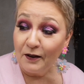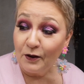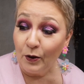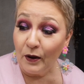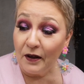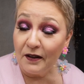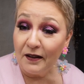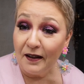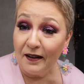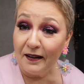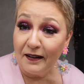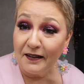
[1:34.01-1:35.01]
So
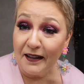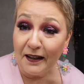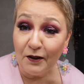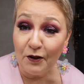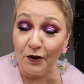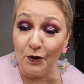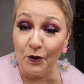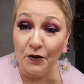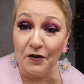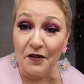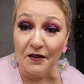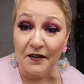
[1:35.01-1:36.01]
I tend to
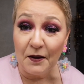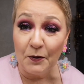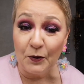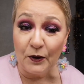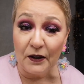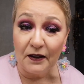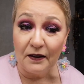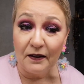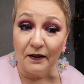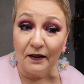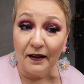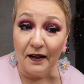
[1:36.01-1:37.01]
use the same one
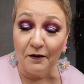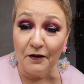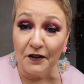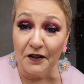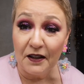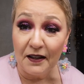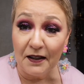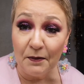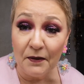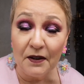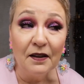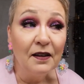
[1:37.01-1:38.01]
every
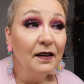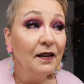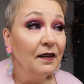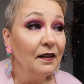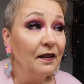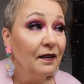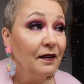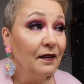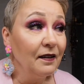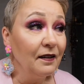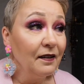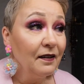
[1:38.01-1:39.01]
time,
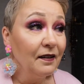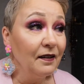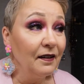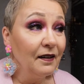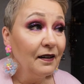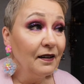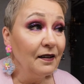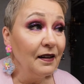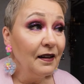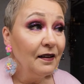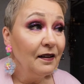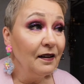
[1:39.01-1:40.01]
and
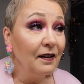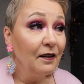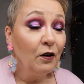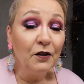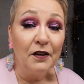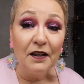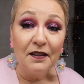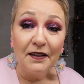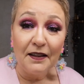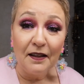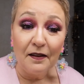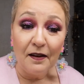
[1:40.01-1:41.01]
then I got the
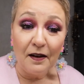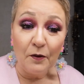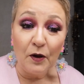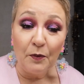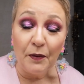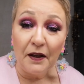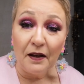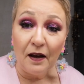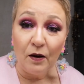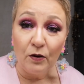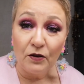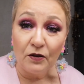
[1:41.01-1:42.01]
idea that I will pick
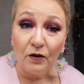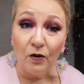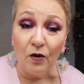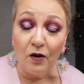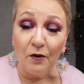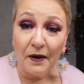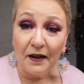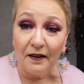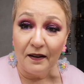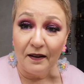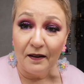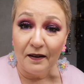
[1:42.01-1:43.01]
out all
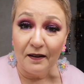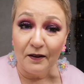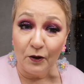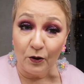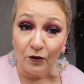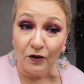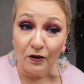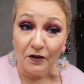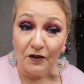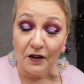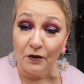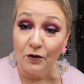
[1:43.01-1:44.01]
my
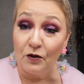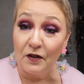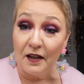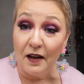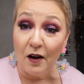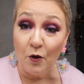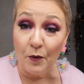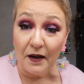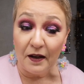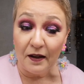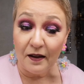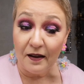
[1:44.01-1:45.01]
neutrals just to see how
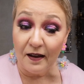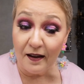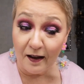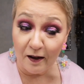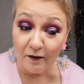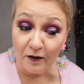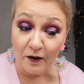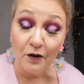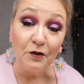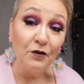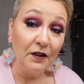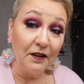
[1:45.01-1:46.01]
many I have,
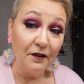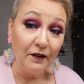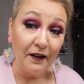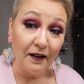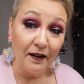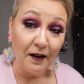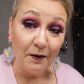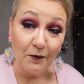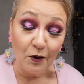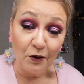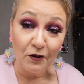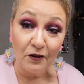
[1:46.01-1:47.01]
considering I'm
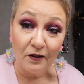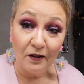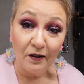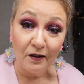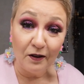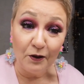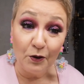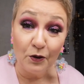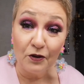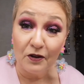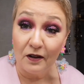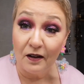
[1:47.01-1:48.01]
not a
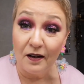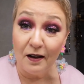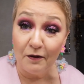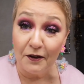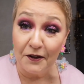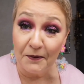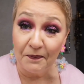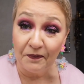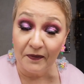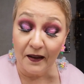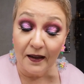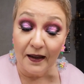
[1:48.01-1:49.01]
neutral lover.
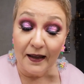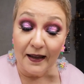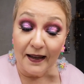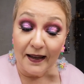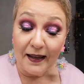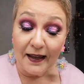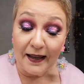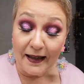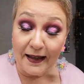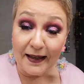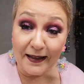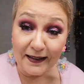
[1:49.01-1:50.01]

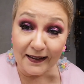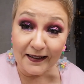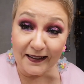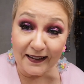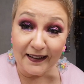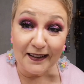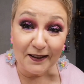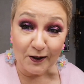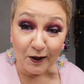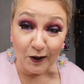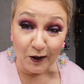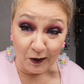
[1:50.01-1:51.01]
And
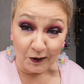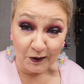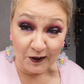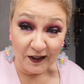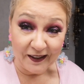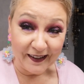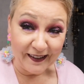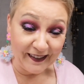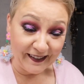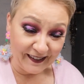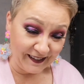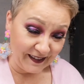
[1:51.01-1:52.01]
it's a lot.
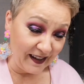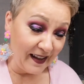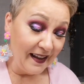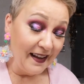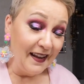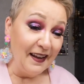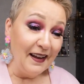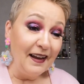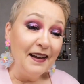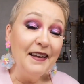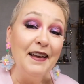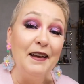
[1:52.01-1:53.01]

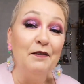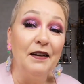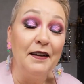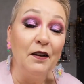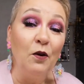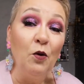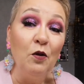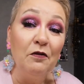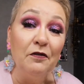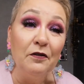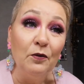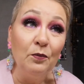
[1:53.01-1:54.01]
I have like
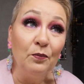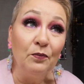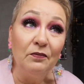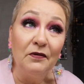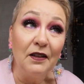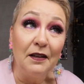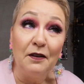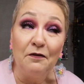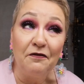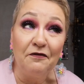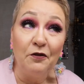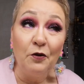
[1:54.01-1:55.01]

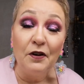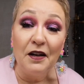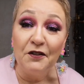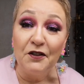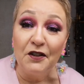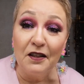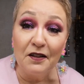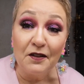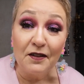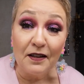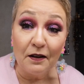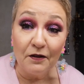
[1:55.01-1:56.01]

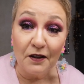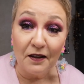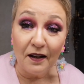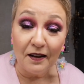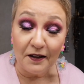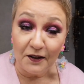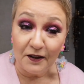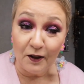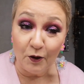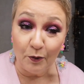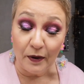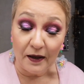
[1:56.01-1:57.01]
407
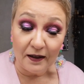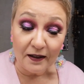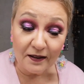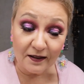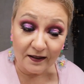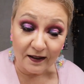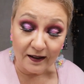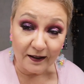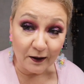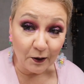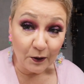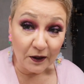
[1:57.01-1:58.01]
eyeshadow palettes.
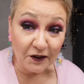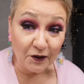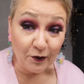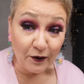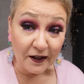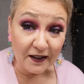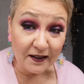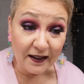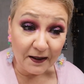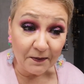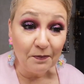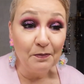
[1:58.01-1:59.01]
I know it's
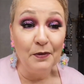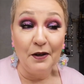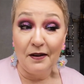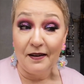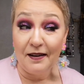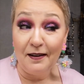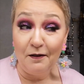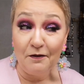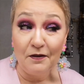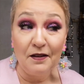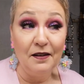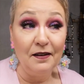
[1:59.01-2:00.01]
crazy, but I have,
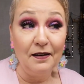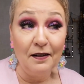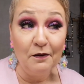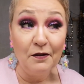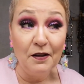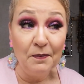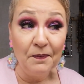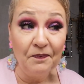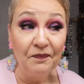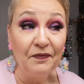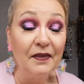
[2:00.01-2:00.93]
and I love them.